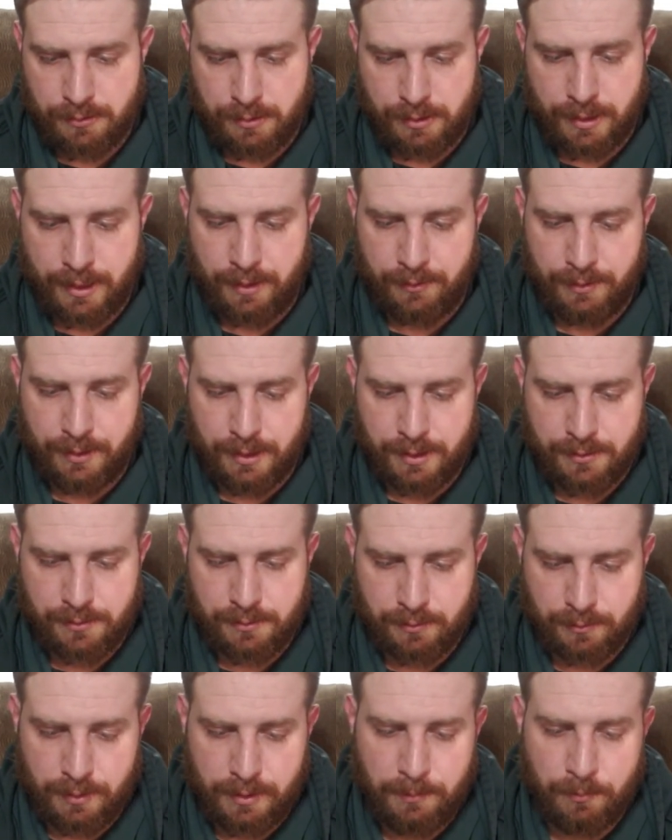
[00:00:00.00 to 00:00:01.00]
Now, the
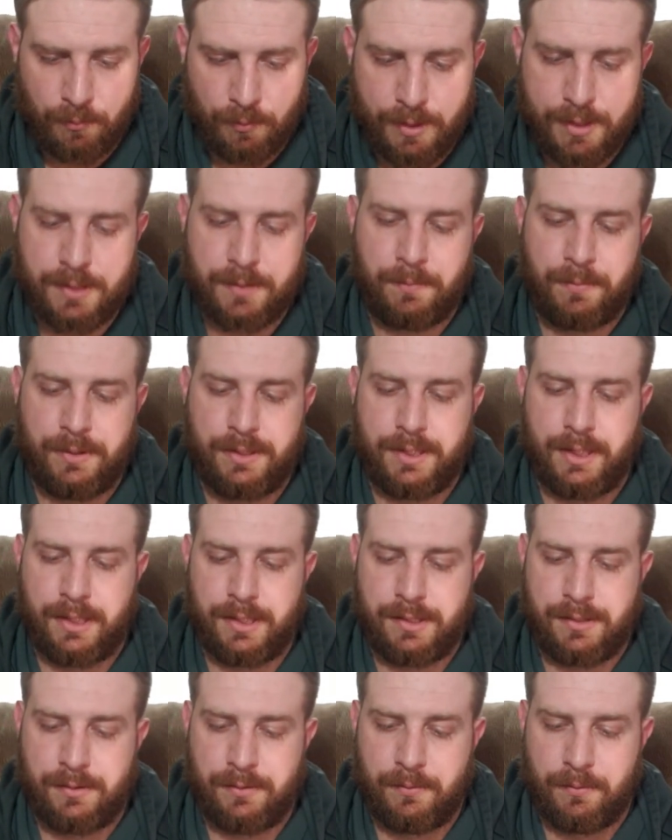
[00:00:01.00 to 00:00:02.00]
extreme risk
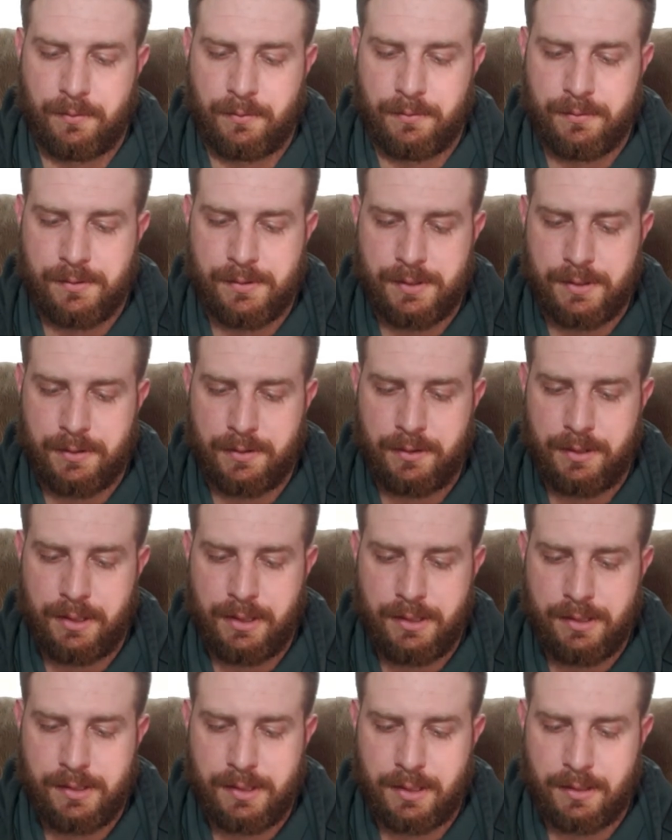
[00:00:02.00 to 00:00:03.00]
protection orders,
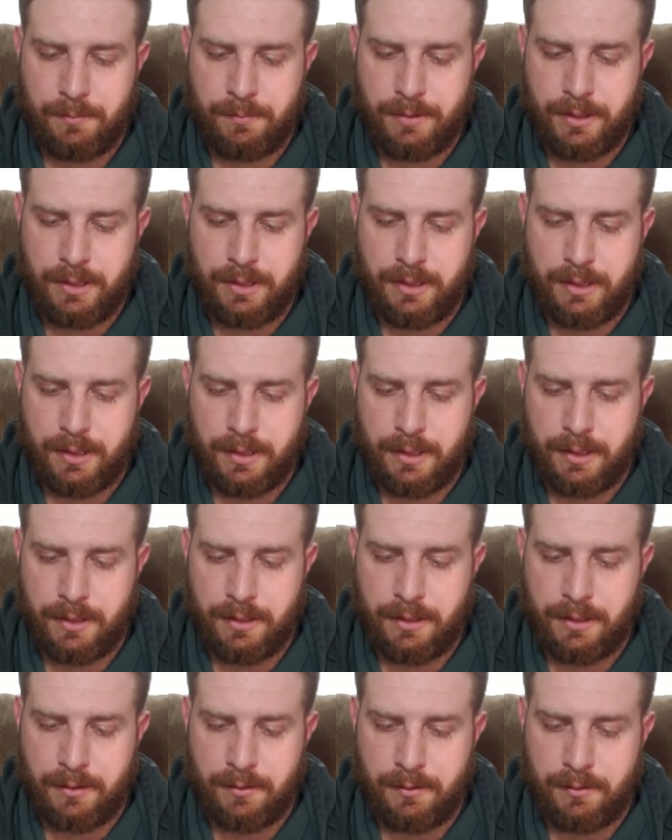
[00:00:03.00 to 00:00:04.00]
these can be
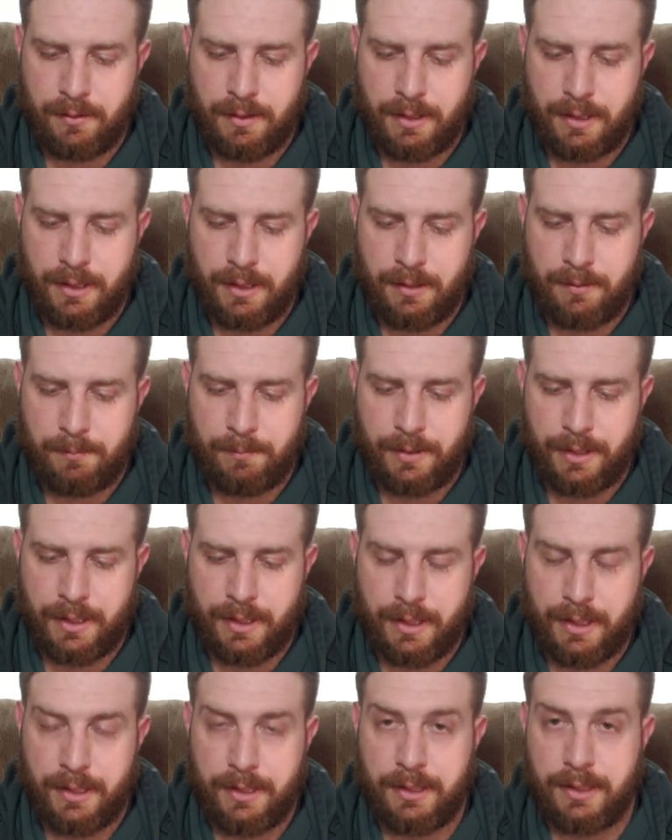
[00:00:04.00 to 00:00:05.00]
done
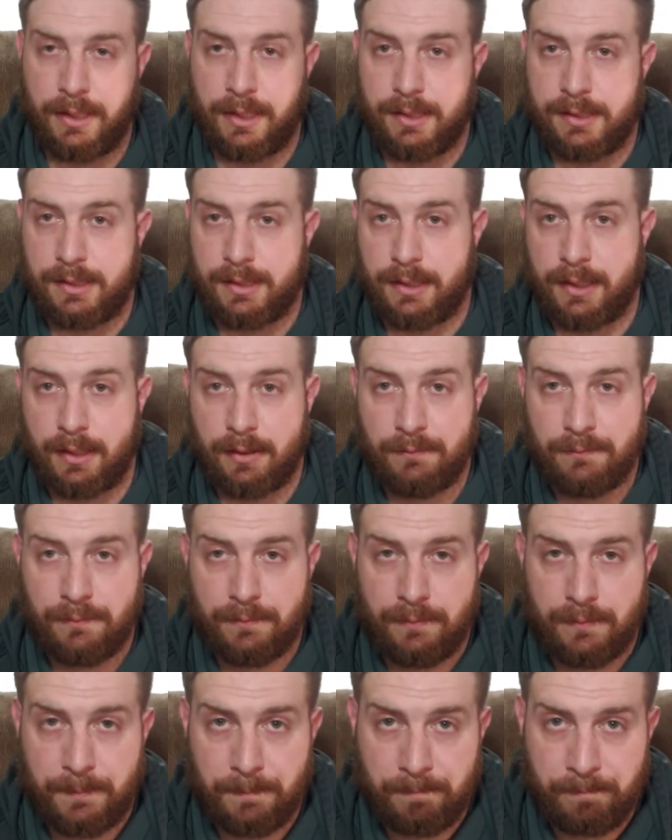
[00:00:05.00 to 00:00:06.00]
by the ATF.
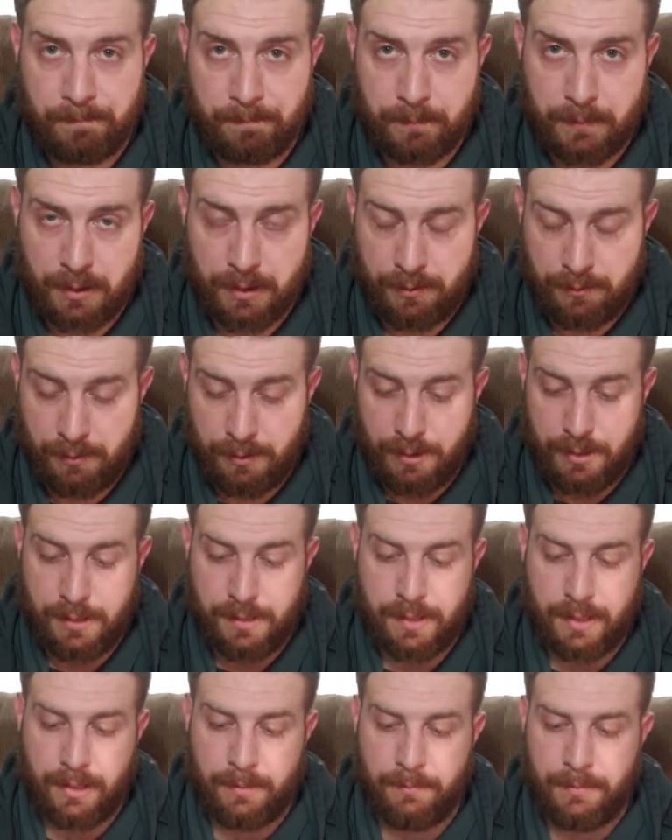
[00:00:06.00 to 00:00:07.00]

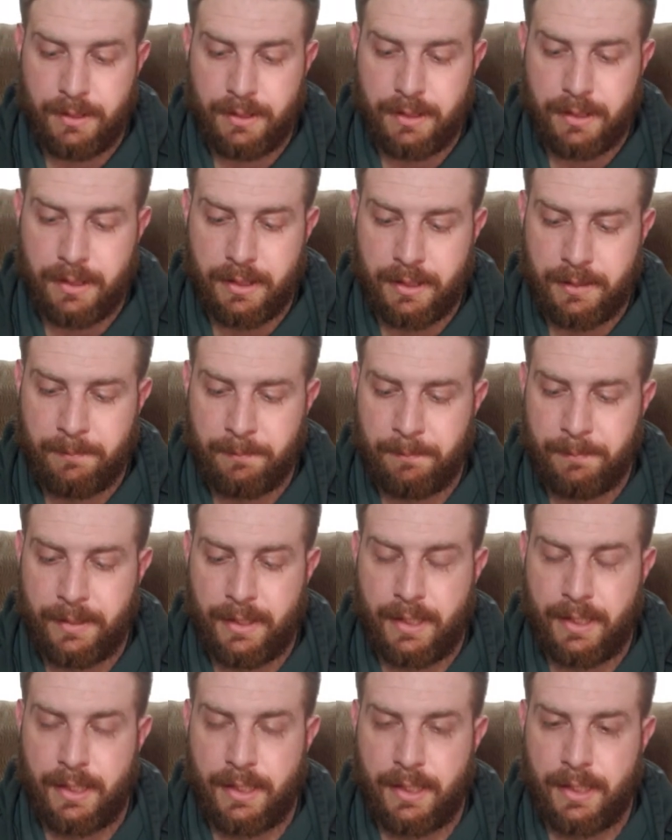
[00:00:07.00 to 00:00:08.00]
These can be done
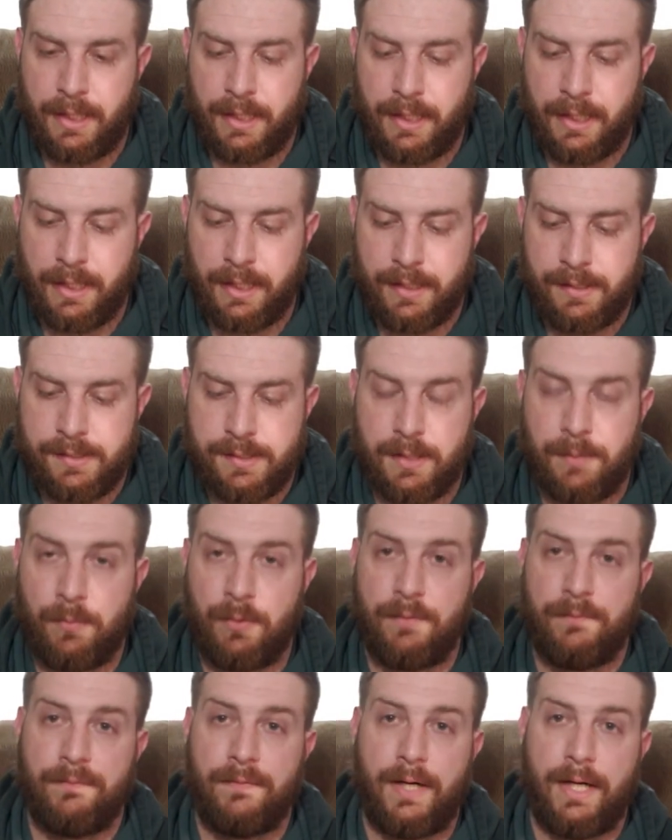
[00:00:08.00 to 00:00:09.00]
by
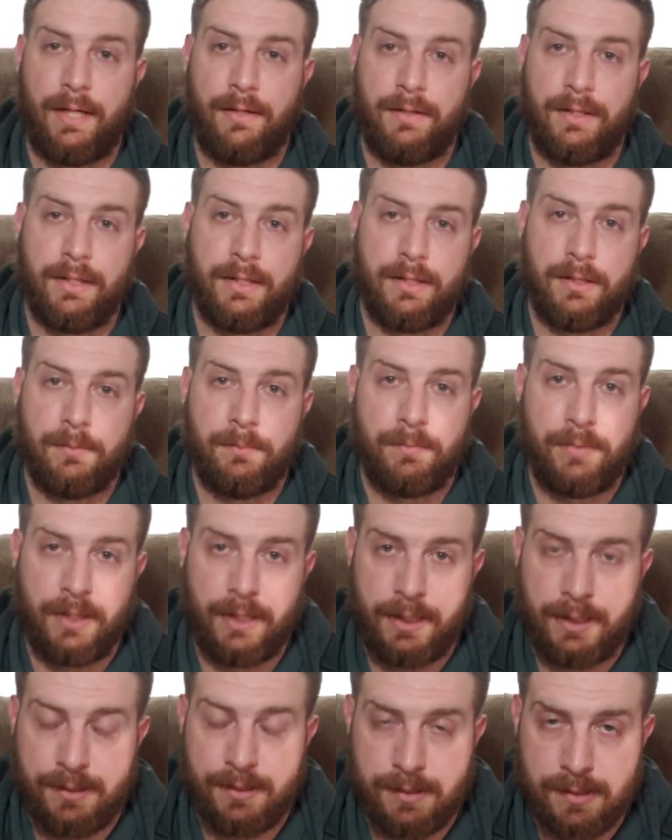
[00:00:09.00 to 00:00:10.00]
someone filing a
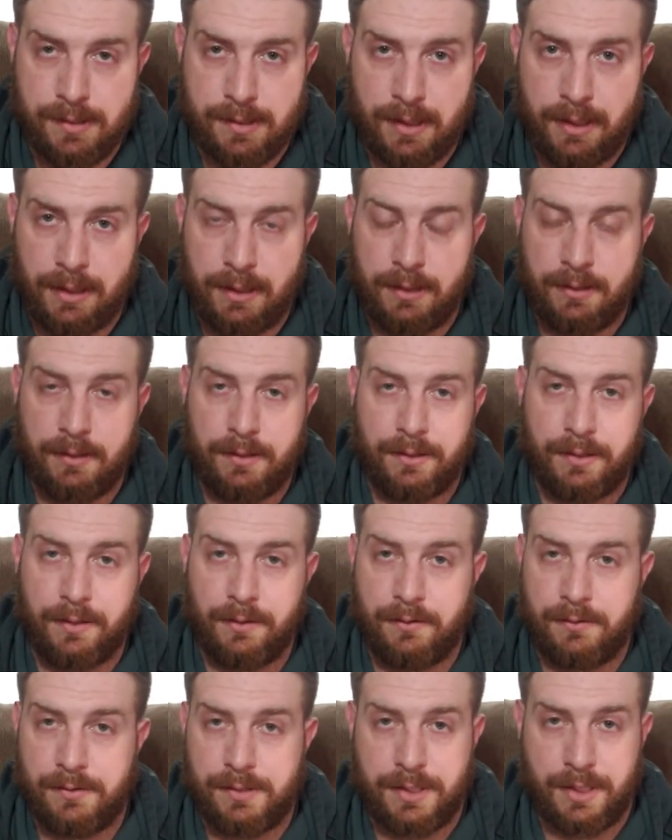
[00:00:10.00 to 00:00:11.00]
complaint and saying that
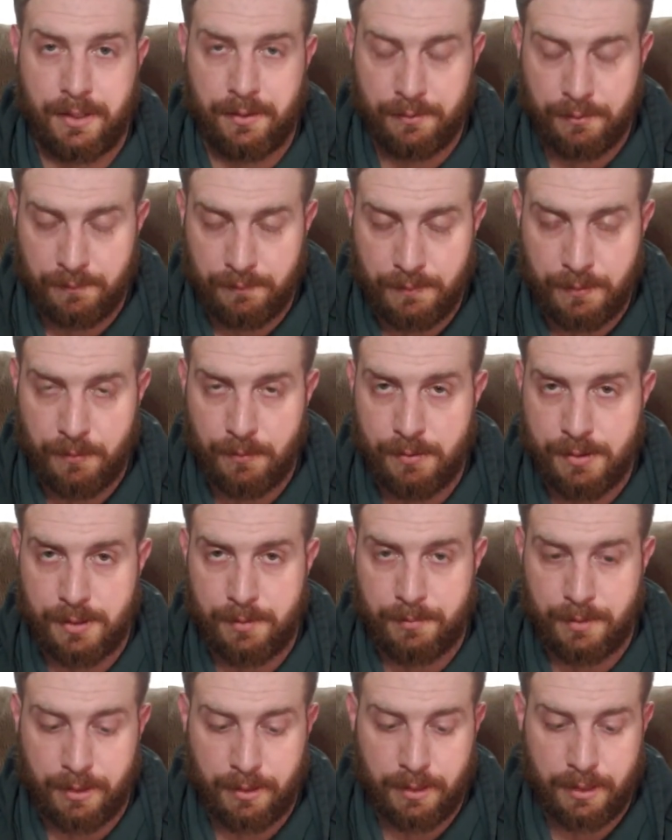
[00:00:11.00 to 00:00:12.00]
they're scared of you or
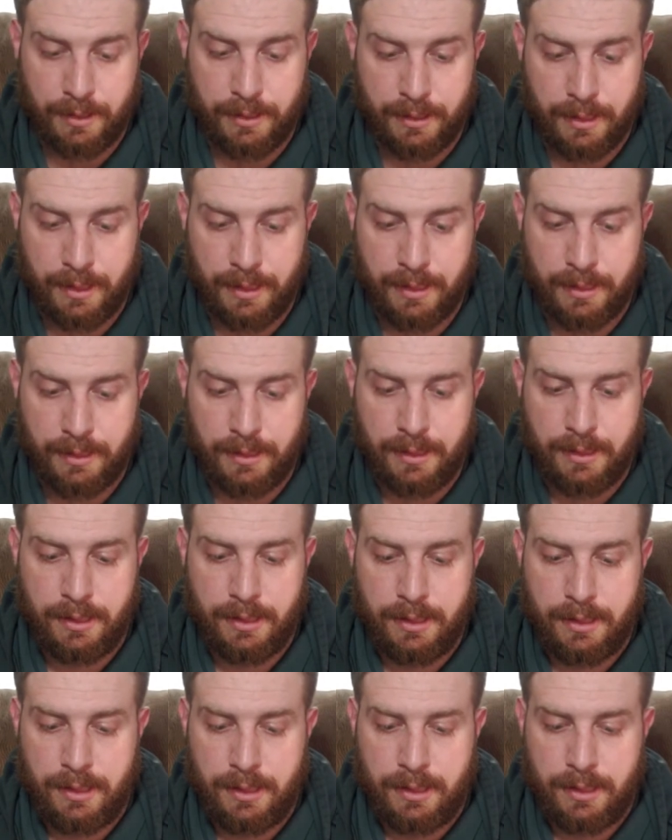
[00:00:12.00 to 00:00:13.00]
something like that.
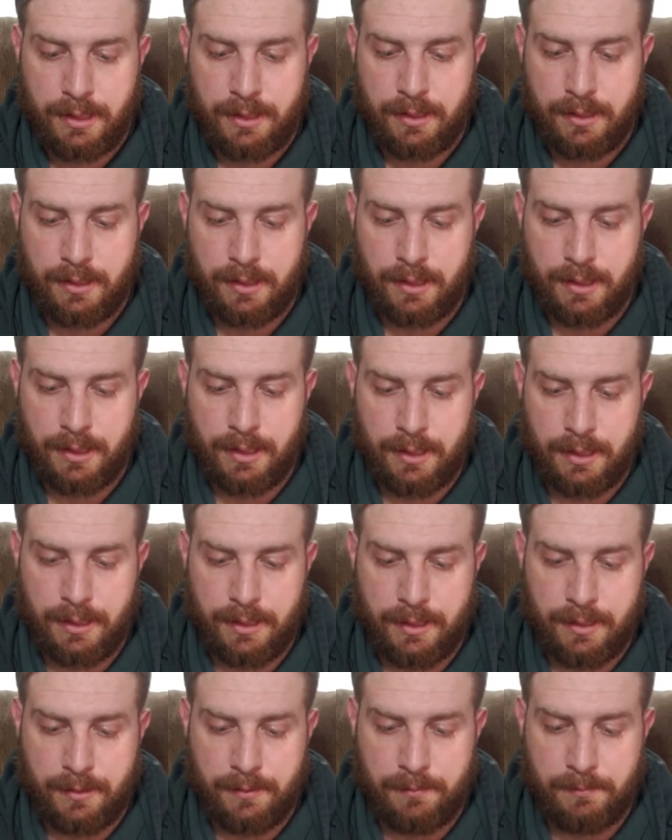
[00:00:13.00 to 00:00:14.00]

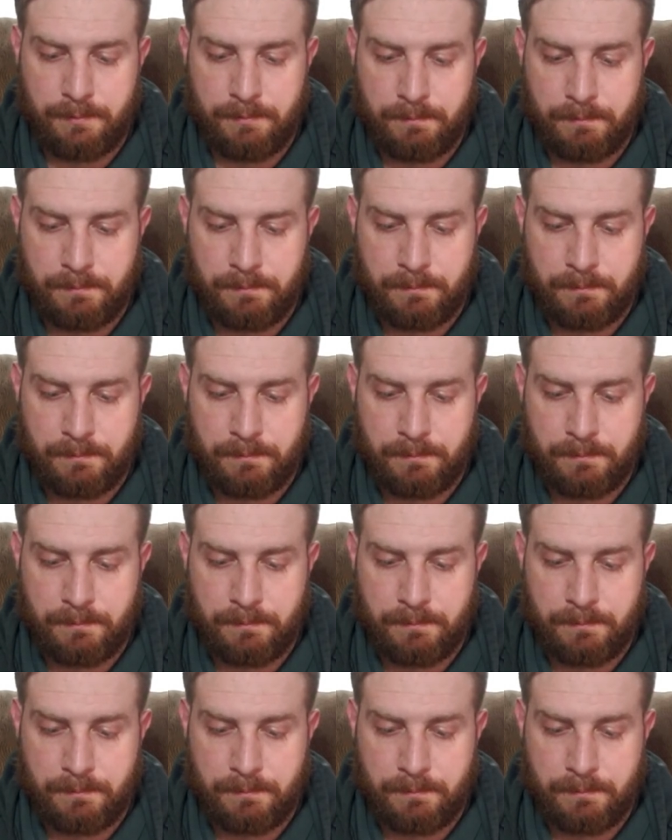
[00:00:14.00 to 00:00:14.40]
The